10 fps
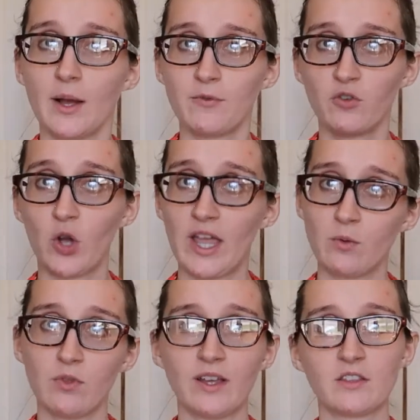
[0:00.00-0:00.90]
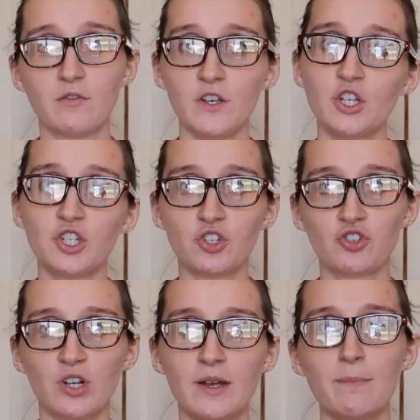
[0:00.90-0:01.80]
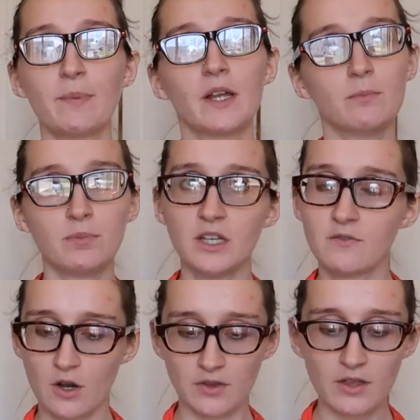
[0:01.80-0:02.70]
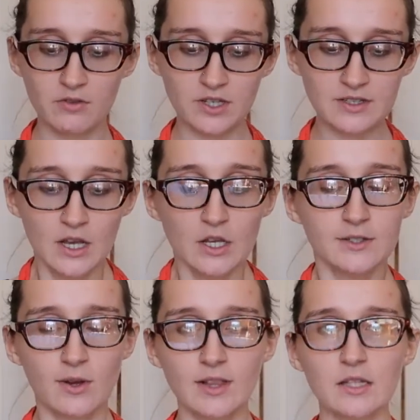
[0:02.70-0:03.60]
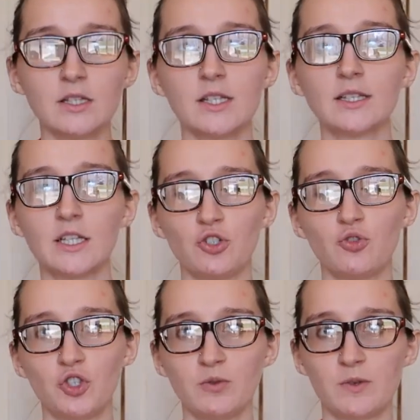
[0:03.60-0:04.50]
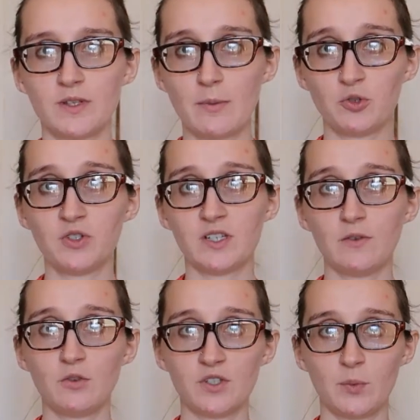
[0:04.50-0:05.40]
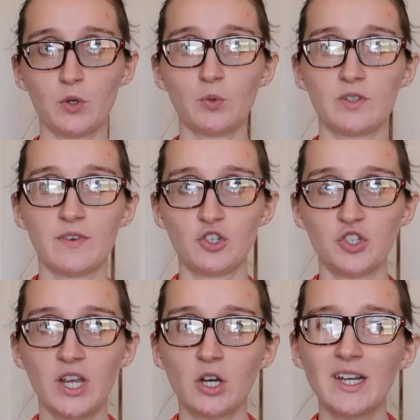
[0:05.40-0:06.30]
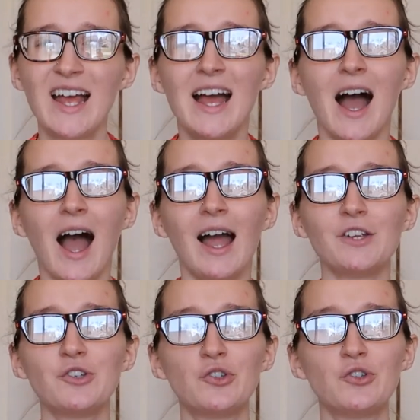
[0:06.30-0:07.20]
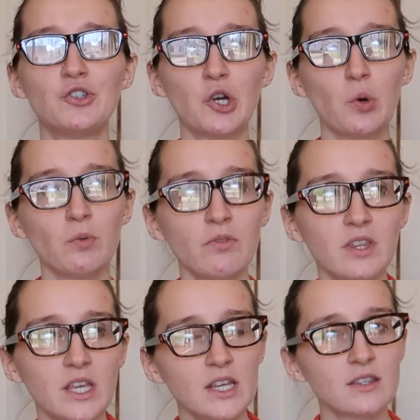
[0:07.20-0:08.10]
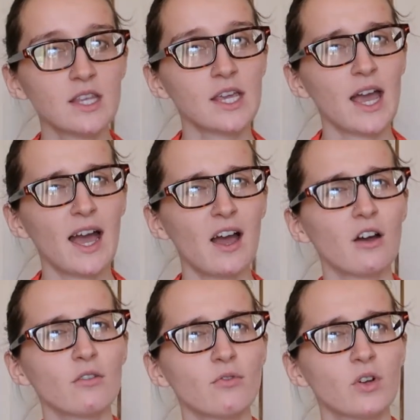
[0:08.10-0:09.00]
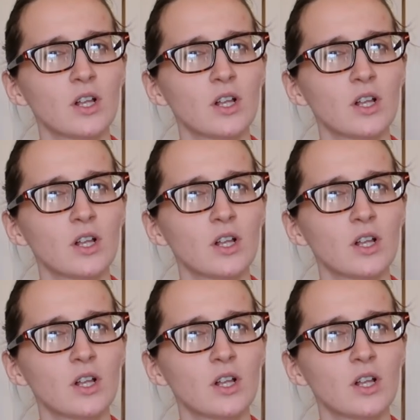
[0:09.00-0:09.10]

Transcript: I'm okay with like fish and shrimp and beef and all the other things. So I like that they let you choose those options. And if you're someone who's a vegetarian, I don't think they have